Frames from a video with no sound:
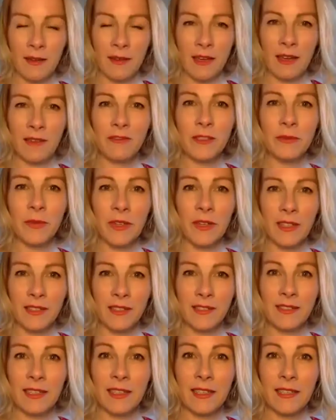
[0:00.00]
everybody
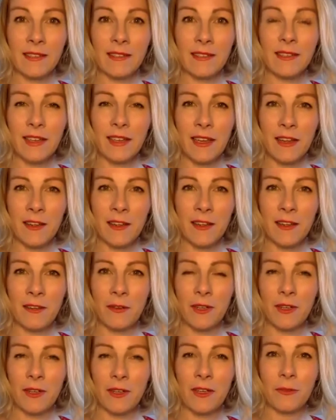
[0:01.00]
sees a
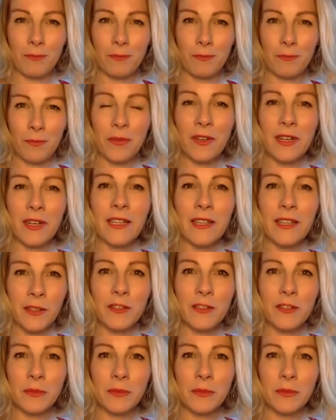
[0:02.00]
pretty
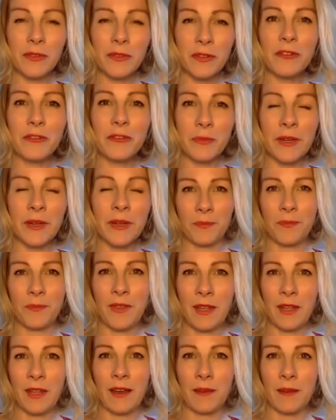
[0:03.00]
huge improvement.
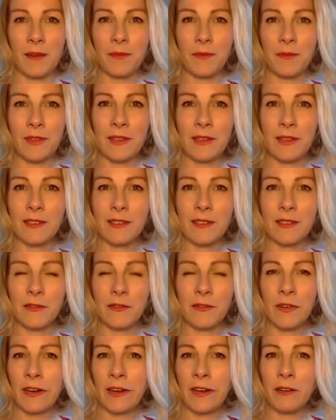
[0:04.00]
Yeah, it's
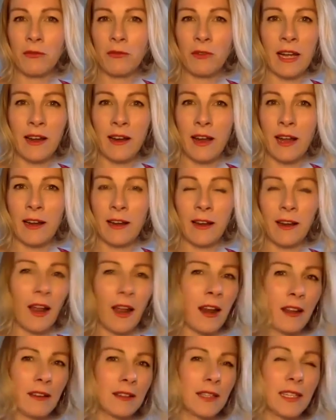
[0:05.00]
very rare, and
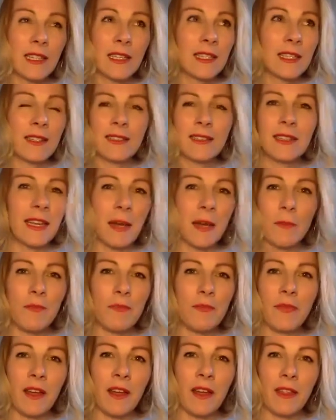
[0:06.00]
I
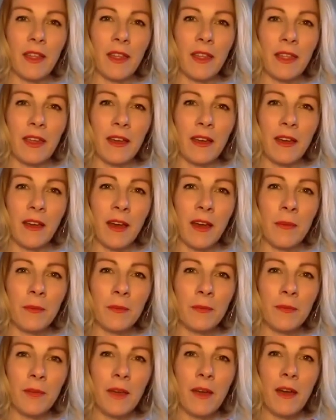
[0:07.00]
think
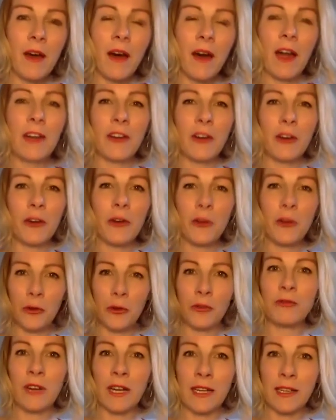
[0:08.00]
I know
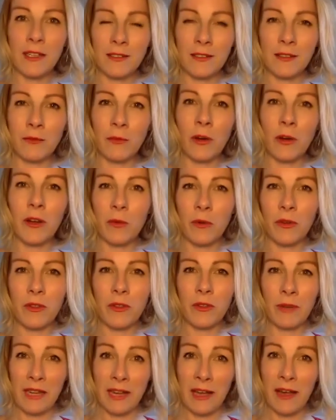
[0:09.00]
who's ready to work
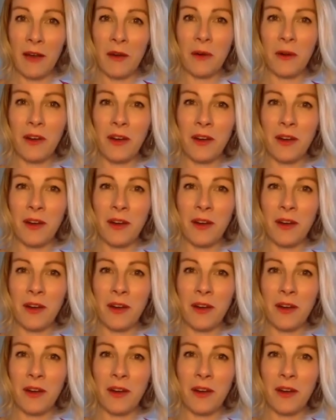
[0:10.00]
with me now.